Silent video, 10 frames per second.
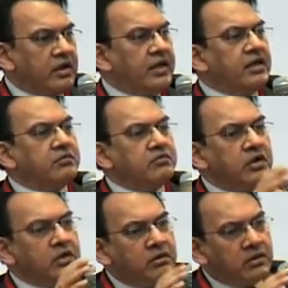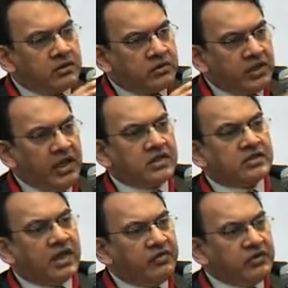And it
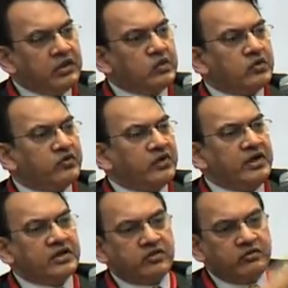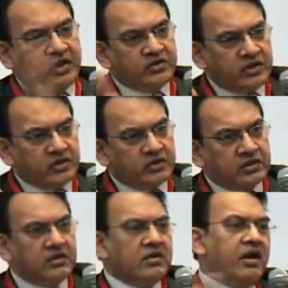takes everything to the friendliest
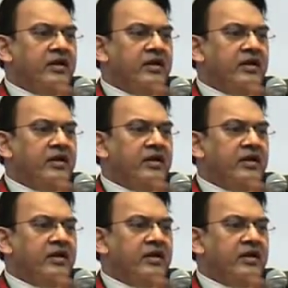imagination